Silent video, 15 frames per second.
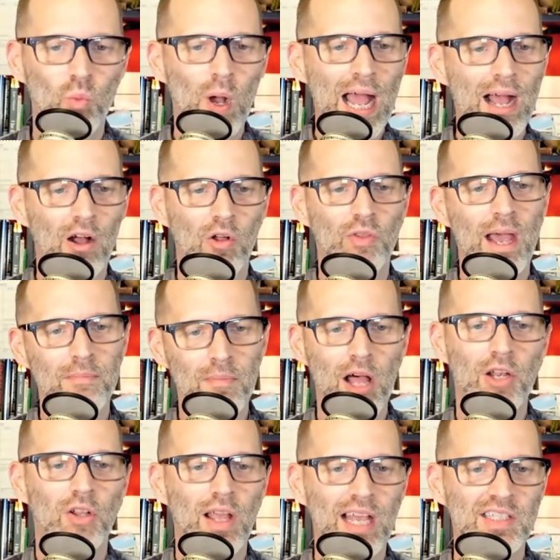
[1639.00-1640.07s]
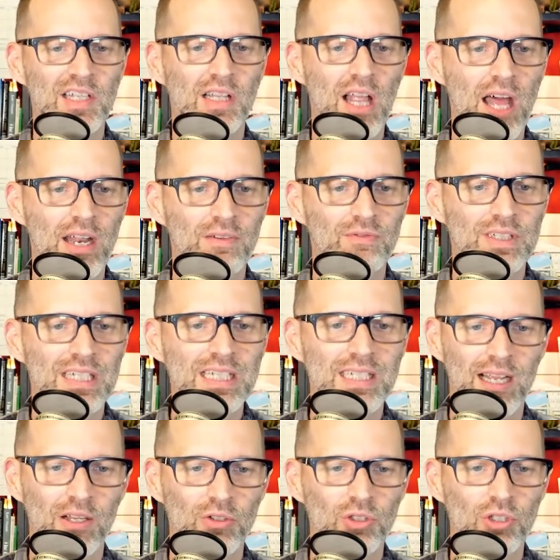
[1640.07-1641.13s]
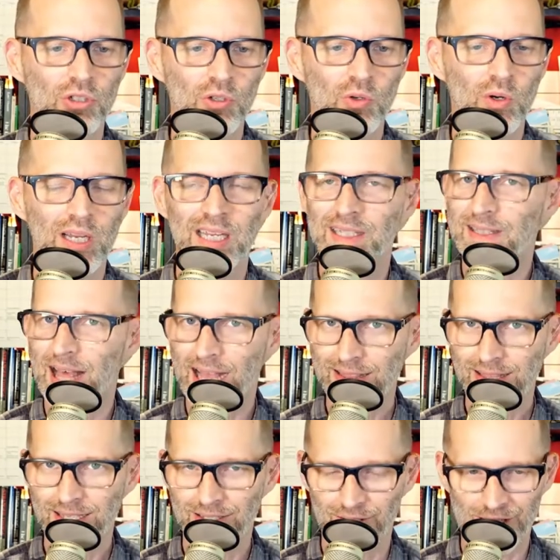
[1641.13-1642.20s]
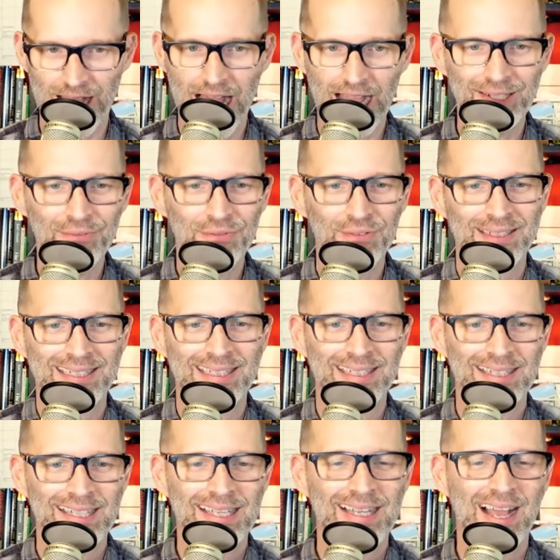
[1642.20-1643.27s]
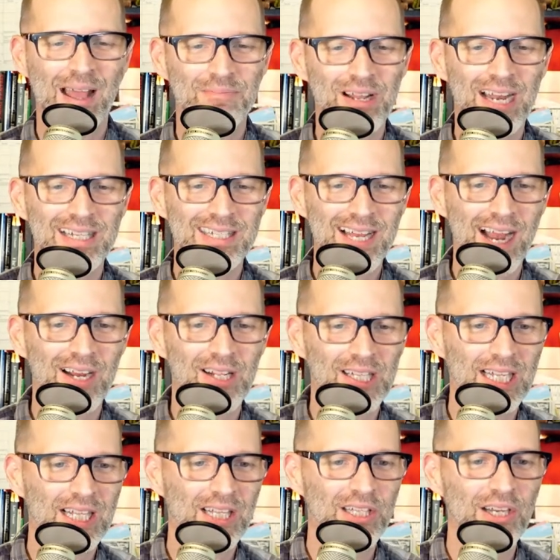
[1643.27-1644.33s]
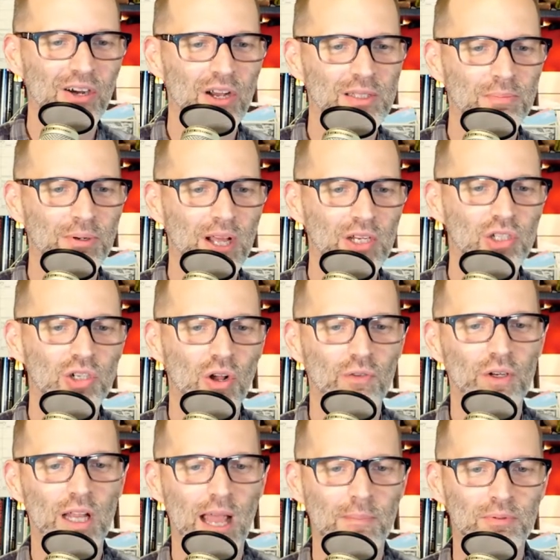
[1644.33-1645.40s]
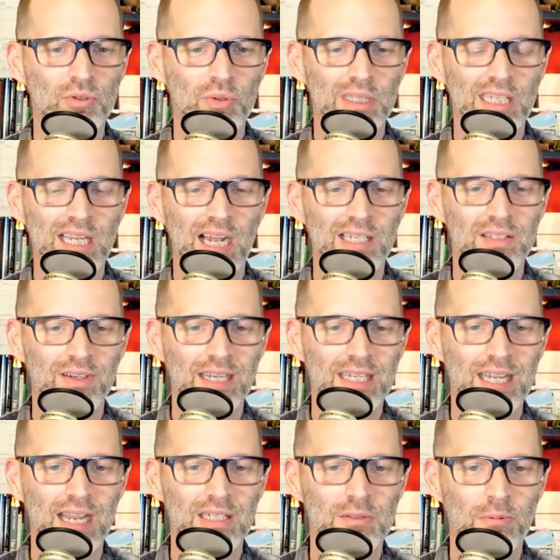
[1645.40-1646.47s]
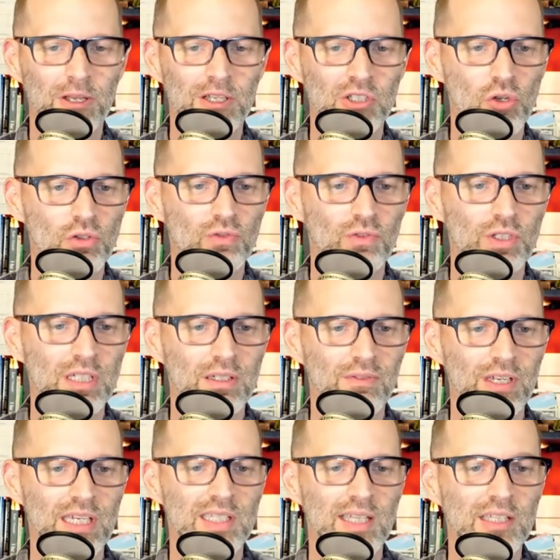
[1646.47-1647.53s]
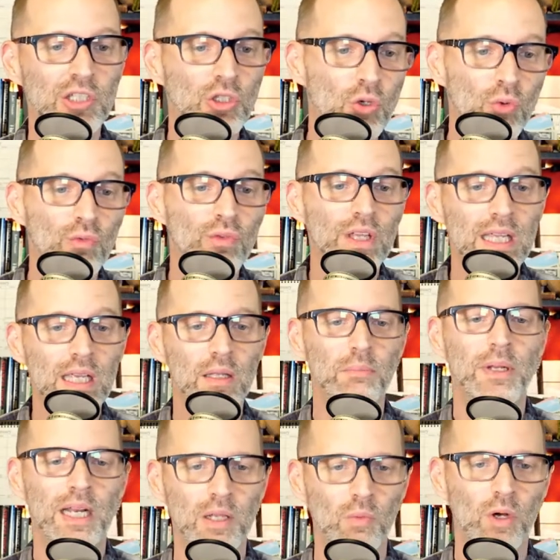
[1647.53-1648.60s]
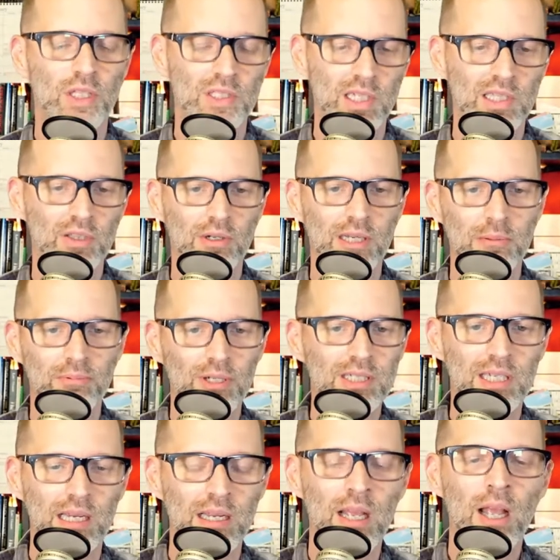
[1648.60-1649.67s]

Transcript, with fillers: wow, that model has a lot of detail, to, is that thing alive? I'm not entirely clear on the production overlap between the kinds of 8K displays used for TVs and the UV emitting ones in 3D printing,